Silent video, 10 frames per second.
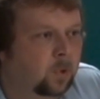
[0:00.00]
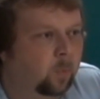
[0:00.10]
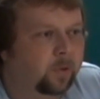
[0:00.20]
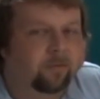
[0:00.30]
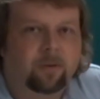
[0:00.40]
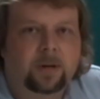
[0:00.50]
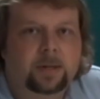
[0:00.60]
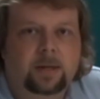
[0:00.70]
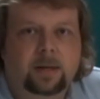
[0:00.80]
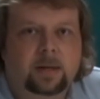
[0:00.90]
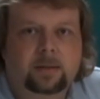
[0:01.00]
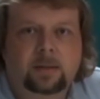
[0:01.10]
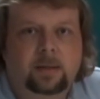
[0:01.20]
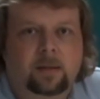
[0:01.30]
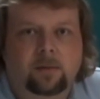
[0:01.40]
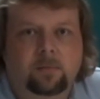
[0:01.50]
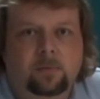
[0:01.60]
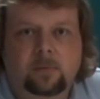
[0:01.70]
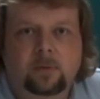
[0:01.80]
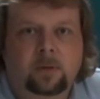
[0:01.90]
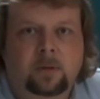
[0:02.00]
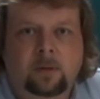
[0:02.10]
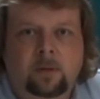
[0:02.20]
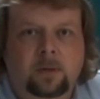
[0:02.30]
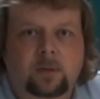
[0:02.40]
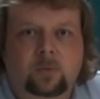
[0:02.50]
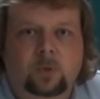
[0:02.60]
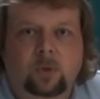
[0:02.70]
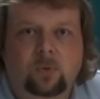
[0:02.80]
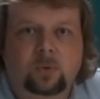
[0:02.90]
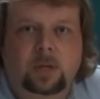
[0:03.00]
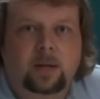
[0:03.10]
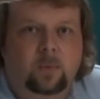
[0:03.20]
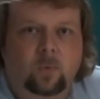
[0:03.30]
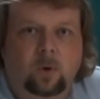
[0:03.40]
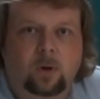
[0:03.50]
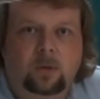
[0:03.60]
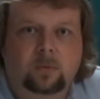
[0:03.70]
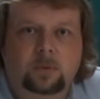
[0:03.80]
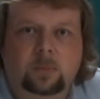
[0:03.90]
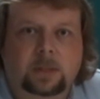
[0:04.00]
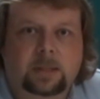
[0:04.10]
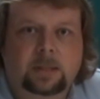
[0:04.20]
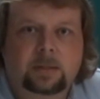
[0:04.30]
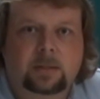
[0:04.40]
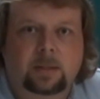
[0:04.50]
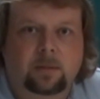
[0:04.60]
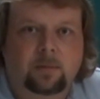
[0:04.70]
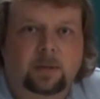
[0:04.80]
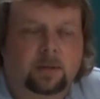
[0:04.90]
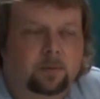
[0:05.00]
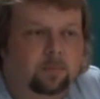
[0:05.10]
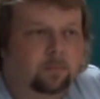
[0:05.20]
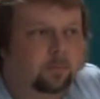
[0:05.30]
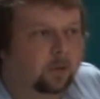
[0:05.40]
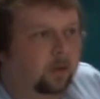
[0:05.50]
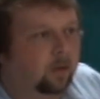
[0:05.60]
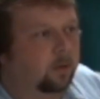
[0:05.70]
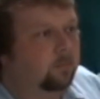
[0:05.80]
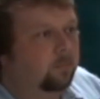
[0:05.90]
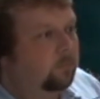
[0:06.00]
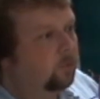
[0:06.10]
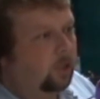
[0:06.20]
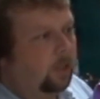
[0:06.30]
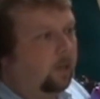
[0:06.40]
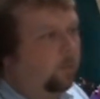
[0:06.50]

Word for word: don't be afraid to get out there and get some tools out and work on some things and, and uh, try to